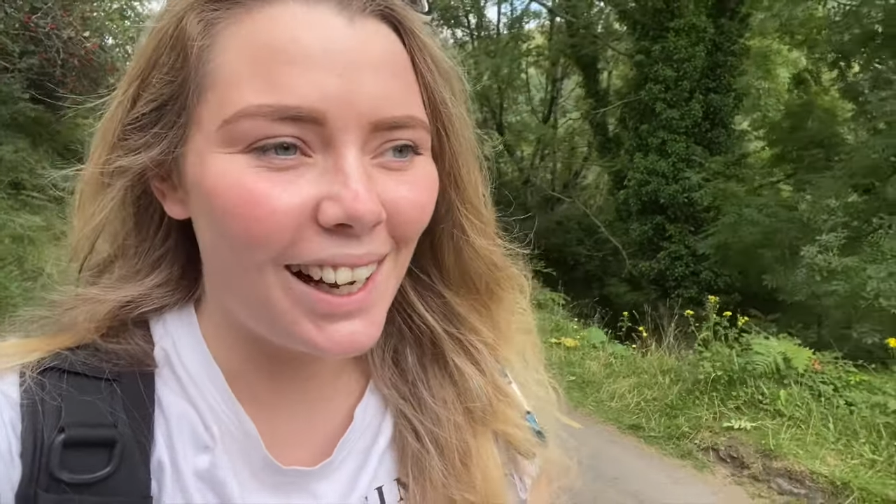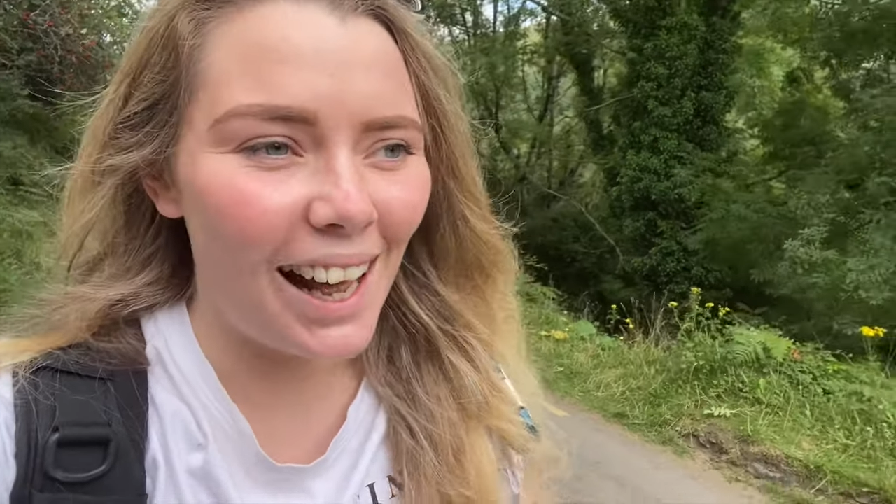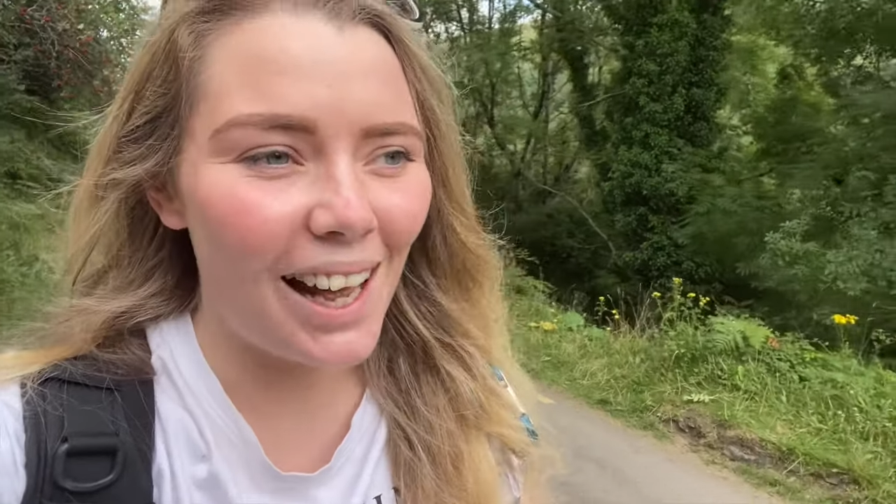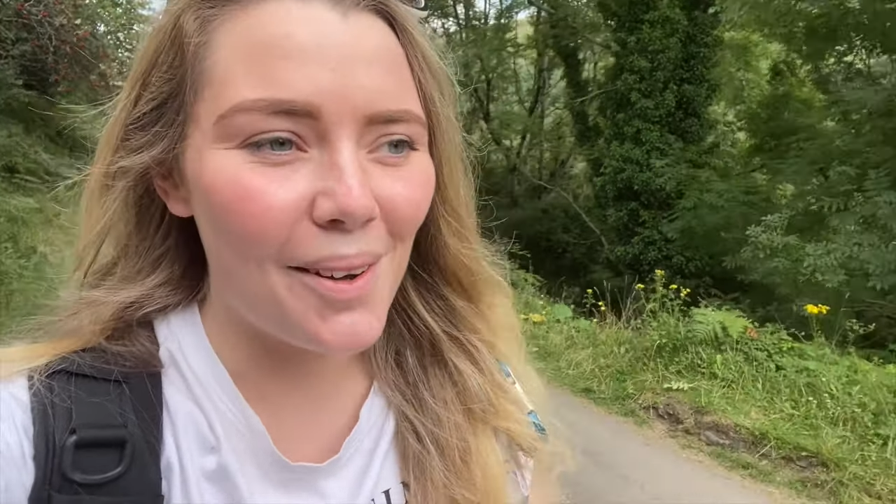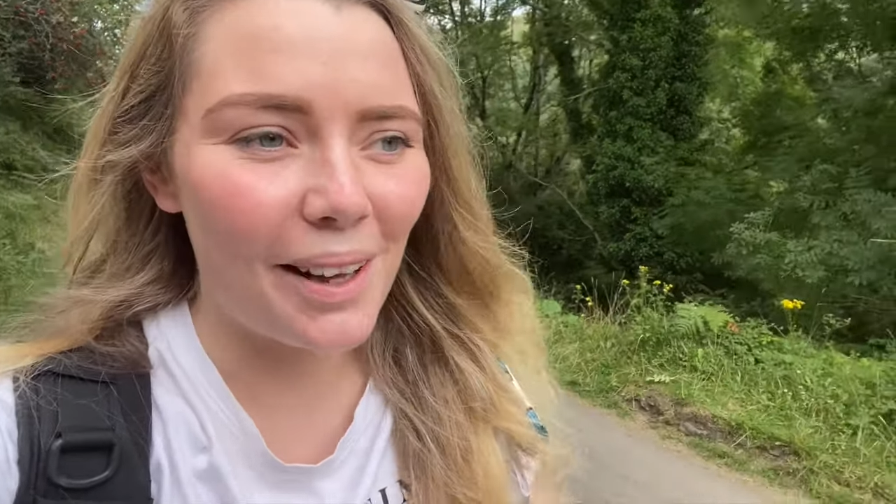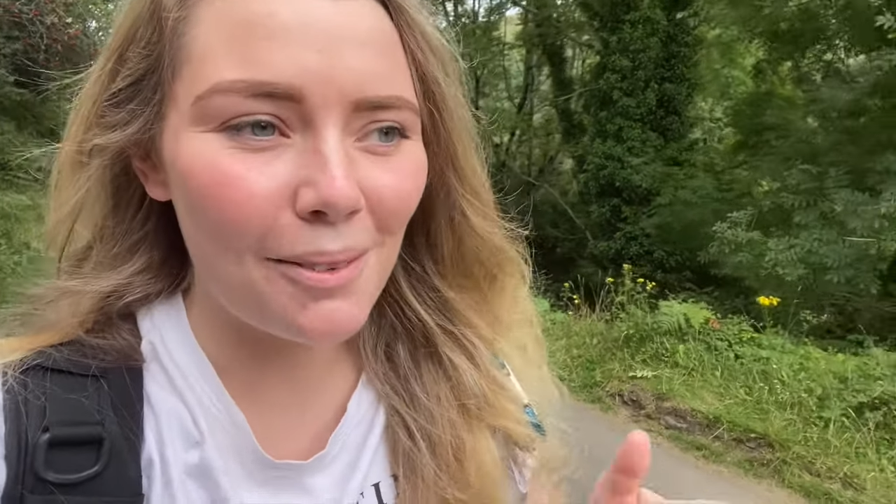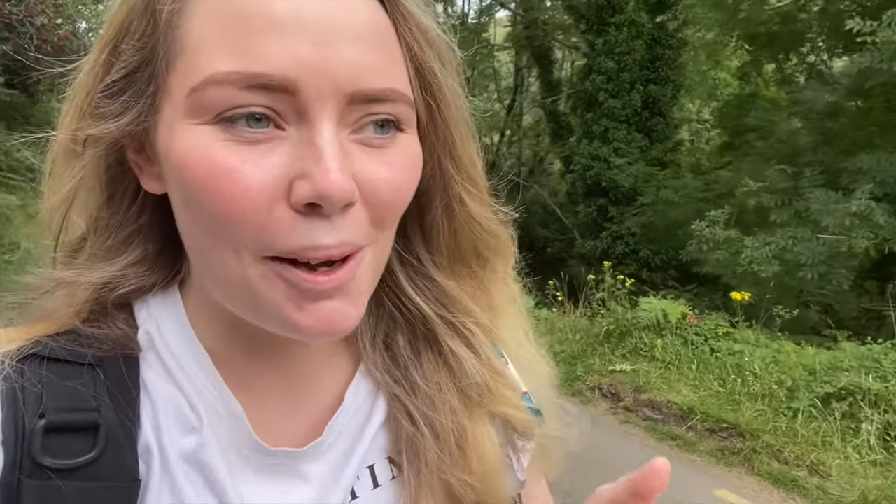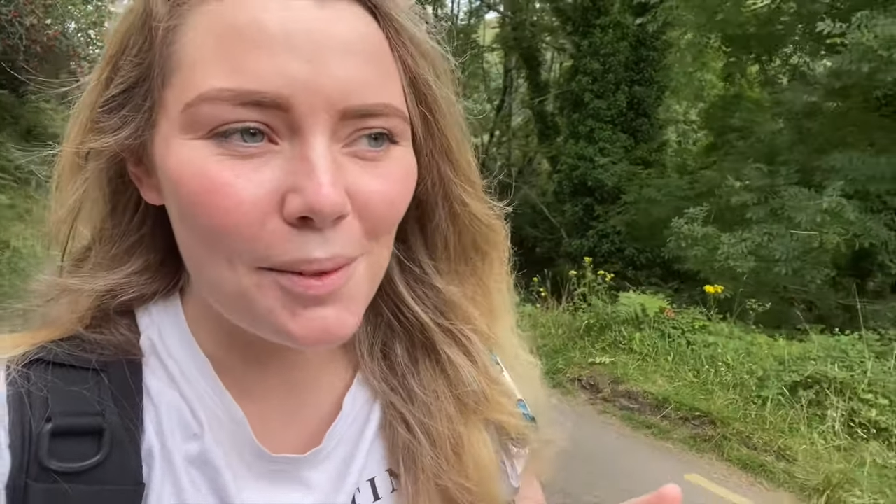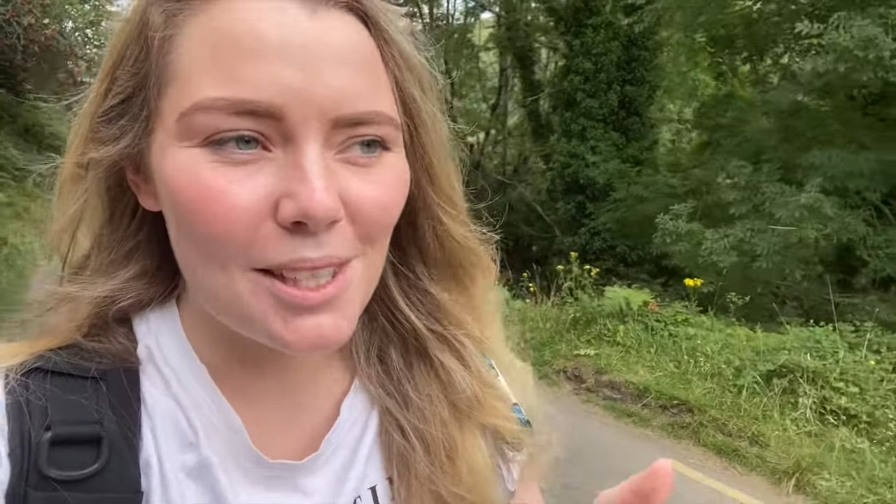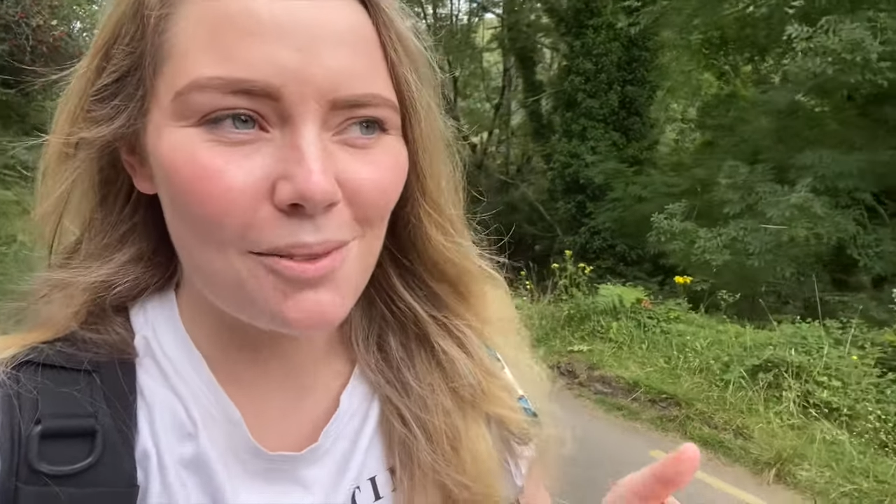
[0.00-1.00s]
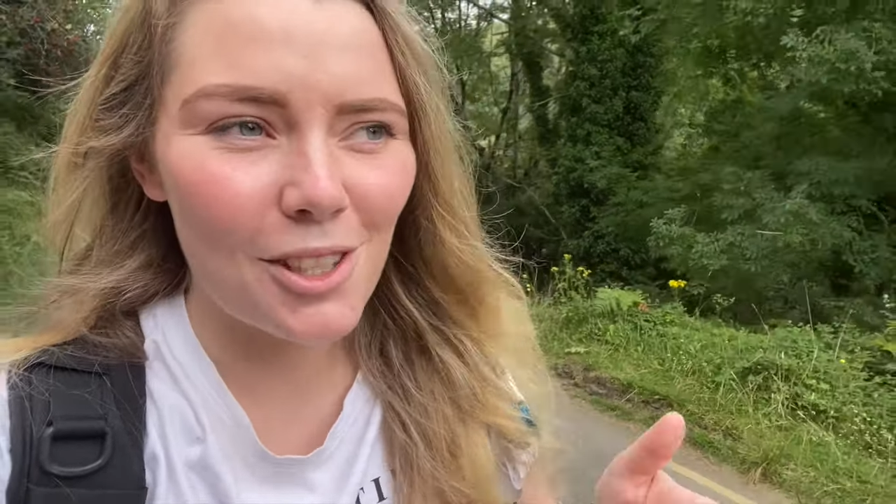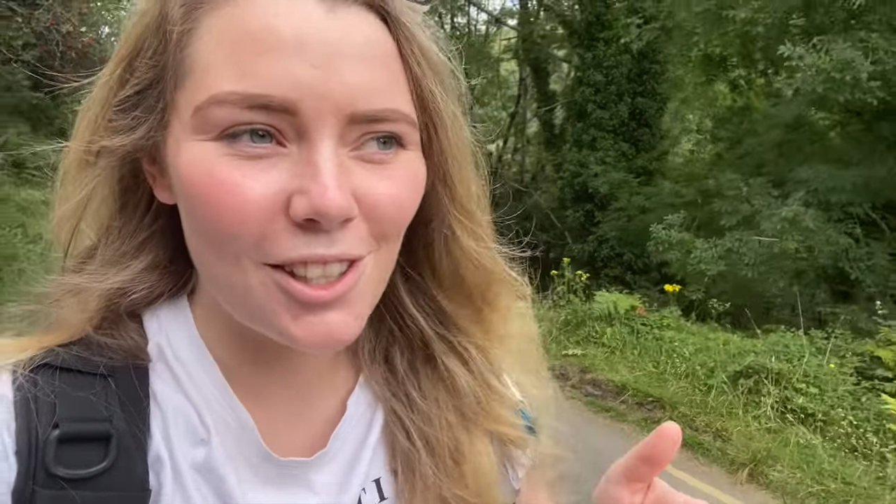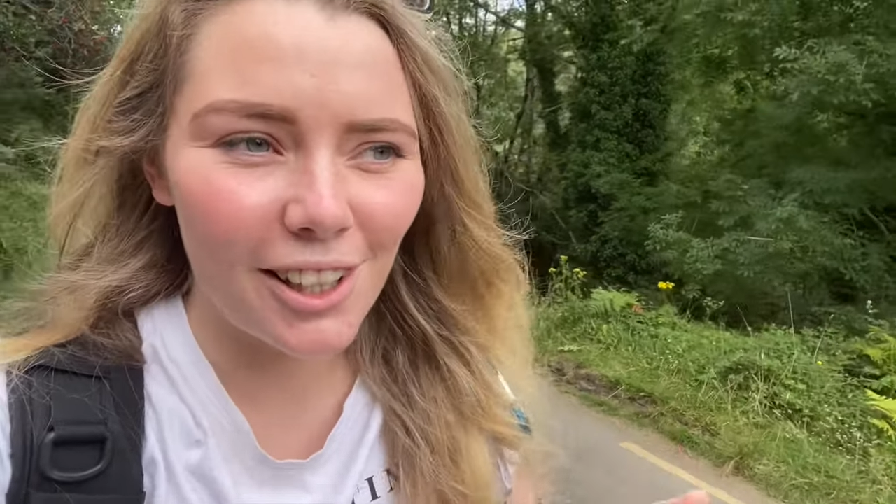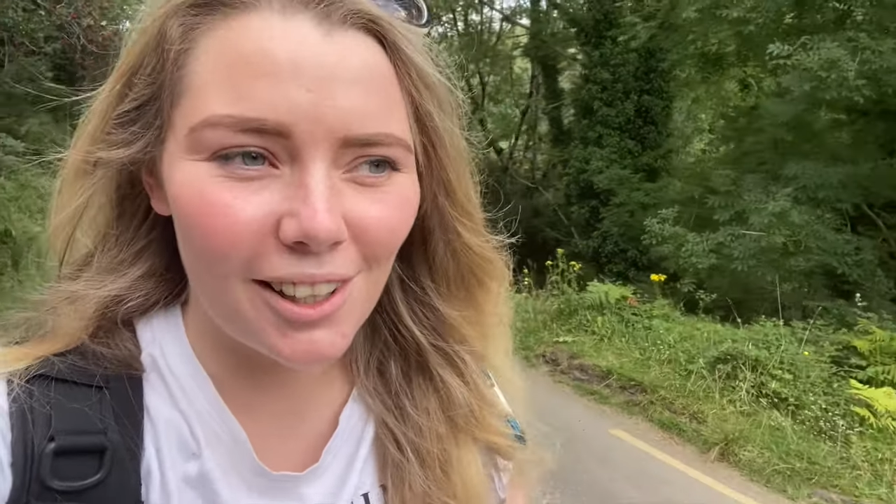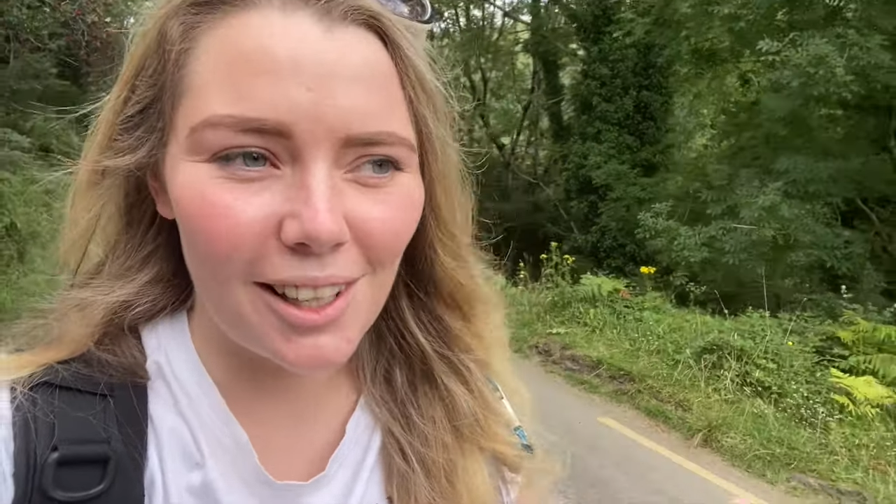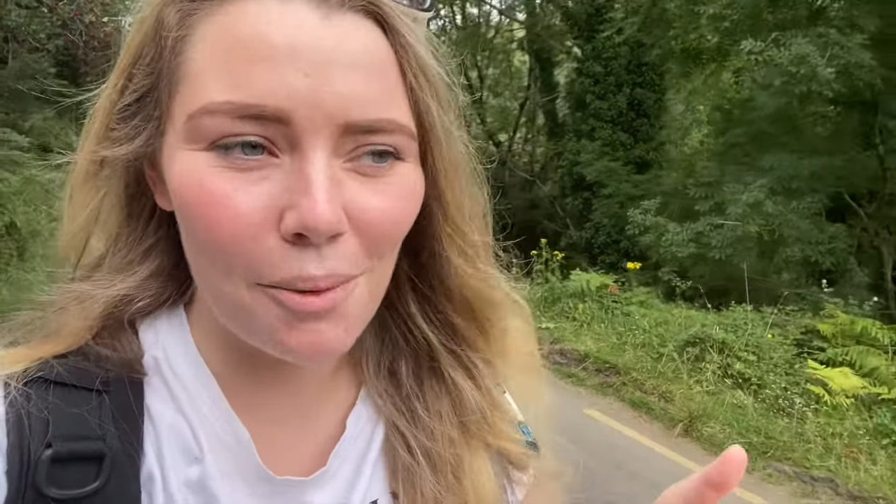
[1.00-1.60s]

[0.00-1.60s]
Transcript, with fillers: Um, at the moment, I'm just currently